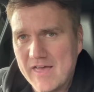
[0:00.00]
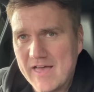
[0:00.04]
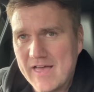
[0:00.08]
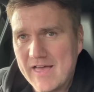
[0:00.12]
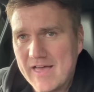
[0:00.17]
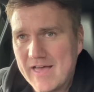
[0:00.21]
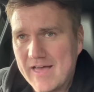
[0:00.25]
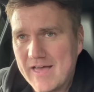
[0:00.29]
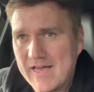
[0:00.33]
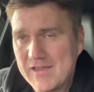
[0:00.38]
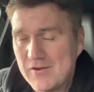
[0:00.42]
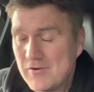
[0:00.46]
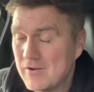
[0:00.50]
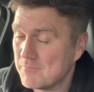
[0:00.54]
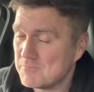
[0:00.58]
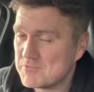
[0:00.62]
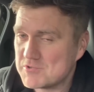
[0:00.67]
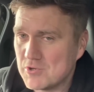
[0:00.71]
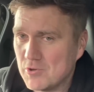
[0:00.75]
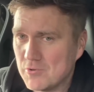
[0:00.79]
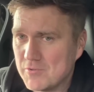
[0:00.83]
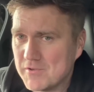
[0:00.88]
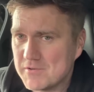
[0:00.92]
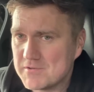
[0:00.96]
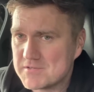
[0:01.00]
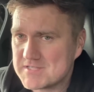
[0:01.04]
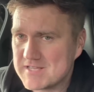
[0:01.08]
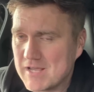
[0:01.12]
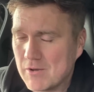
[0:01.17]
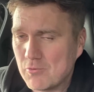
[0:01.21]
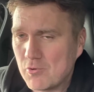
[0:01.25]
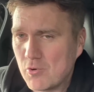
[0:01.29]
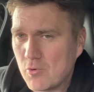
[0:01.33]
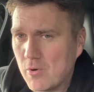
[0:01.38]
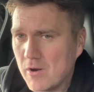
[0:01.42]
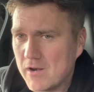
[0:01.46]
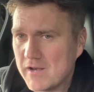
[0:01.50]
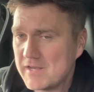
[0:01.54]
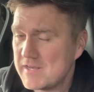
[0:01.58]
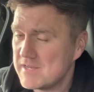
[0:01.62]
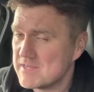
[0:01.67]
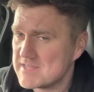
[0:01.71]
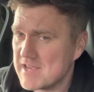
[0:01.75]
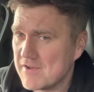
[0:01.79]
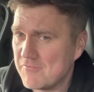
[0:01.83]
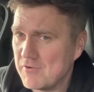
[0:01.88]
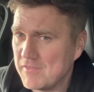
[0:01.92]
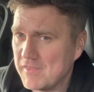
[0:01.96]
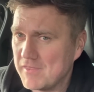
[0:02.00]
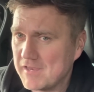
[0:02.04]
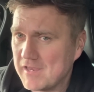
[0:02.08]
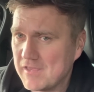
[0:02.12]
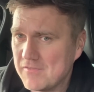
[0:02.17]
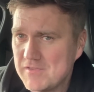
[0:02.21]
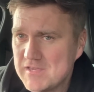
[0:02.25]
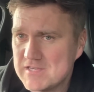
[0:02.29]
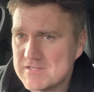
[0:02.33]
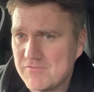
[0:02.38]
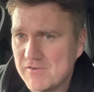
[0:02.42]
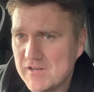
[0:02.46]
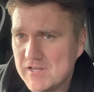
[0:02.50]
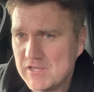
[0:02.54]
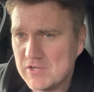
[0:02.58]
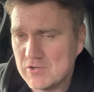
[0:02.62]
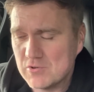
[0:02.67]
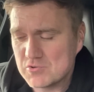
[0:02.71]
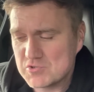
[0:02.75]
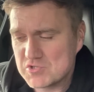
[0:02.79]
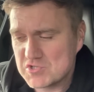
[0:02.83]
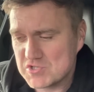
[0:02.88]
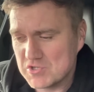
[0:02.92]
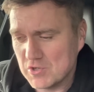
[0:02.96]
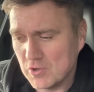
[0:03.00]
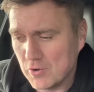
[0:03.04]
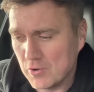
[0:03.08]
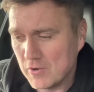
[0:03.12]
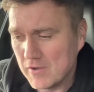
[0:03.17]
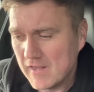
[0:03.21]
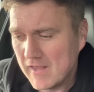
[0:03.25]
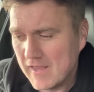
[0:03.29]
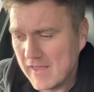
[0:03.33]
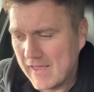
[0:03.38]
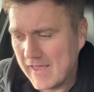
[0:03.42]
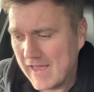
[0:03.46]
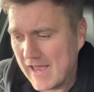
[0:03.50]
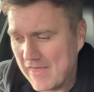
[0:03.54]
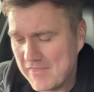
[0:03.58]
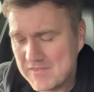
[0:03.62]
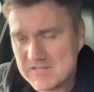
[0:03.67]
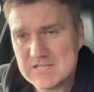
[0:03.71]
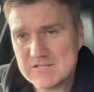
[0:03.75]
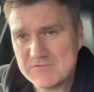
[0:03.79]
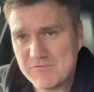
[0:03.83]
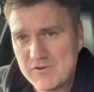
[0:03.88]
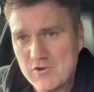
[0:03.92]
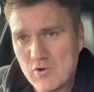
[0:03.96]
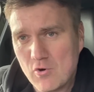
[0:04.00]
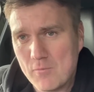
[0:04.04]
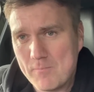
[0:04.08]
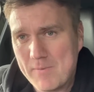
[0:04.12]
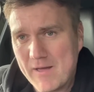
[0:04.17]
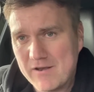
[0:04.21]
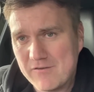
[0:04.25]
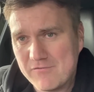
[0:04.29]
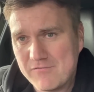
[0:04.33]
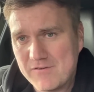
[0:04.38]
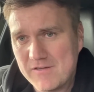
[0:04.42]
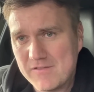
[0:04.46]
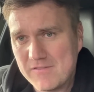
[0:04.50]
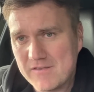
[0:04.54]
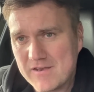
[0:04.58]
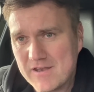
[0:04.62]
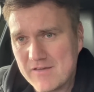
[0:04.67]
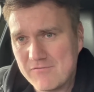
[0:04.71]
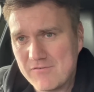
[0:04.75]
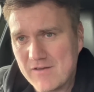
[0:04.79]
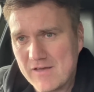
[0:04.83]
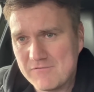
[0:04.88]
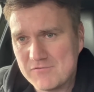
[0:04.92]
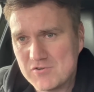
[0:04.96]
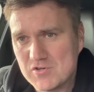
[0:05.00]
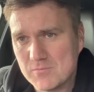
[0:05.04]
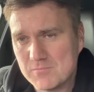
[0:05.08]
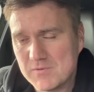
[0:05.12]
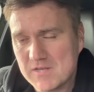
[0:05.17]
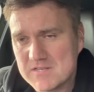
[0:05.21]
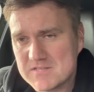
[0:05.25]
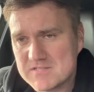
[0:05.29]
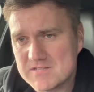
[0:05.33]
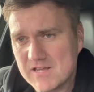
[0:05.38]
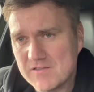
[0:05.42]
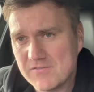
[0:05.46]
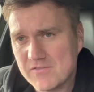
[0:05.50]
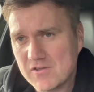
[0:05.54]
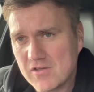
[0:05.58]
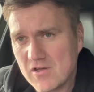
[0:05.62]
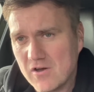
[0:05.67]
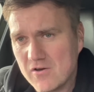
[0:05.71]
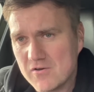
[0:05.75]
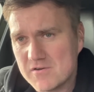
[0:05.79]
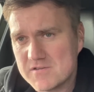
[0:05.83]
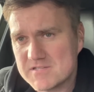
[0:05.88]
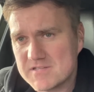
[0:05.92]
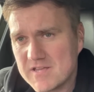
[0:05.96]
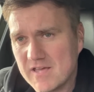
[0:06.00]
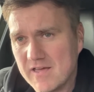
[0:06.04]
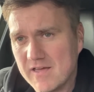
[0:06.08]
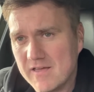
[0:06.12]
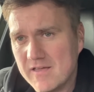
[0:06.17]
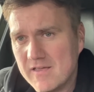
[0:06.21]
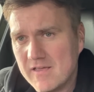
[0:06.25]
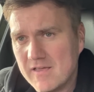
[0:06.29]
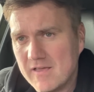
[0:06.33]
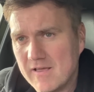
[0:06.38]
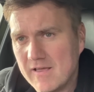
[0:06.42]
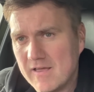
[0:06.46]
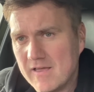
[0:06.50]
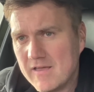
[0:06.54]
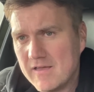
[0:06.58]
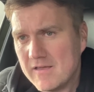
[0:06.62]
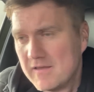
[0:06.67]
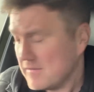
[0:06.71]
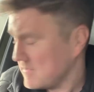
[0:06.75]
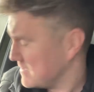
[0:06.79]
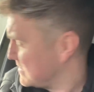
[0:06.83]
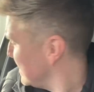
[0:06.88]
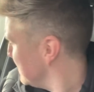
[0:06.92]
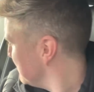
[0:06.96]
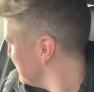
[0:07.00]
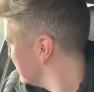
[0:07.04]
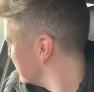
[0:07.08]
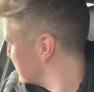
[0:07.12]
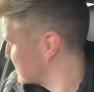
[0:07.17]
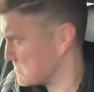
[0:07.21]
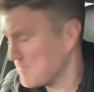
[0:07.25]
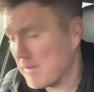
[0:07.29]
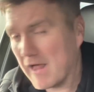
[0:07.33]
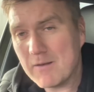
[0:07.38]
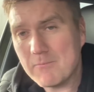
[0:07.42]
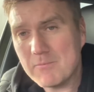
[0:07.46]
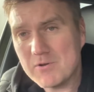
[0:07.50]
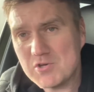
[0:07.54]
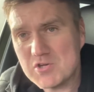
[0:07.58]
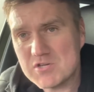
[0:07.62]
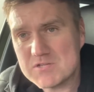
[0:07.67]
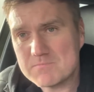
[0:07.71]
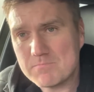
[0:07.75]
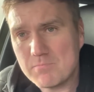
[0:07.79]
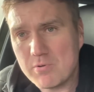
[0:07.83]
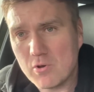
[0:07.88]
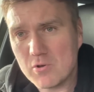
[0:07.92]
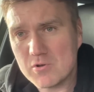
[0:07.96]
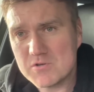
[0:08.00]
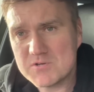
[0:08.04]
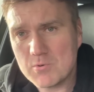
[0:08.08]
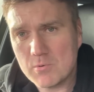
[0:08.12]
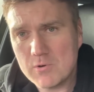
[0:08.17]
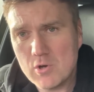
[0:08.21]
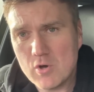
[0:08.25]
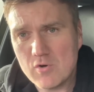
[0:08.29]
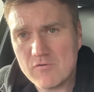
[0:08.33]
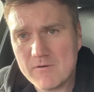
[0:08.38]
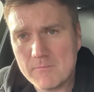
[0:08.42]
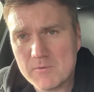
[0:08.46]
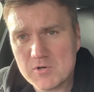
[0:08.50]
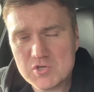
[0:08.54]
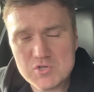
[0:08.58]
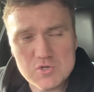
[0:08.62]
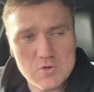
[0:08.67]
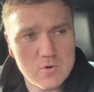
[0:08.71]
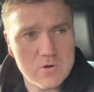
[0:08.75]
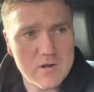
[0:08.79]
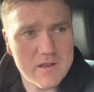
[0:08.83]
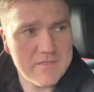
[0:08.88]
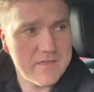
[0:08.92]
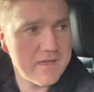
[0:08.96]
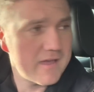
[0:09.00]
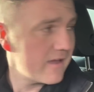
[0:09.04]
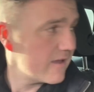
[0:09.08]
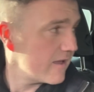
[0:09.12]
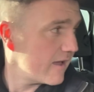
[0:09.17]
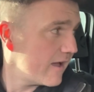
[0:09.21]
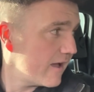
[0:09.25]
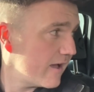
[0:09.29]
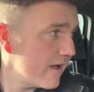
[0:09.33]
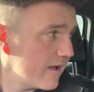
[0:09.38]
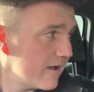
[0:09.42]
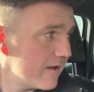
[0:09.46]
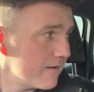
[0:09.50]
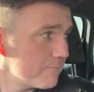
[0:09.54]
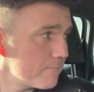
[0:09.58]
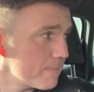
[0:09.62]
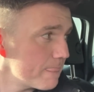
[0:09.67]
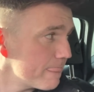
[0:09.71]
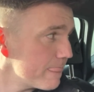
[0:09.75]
I'm told that sound quality is everything in these videos, so this is for your benefit that I've jumped inside the car as Damien Spellman just pulls away over my shoulder there.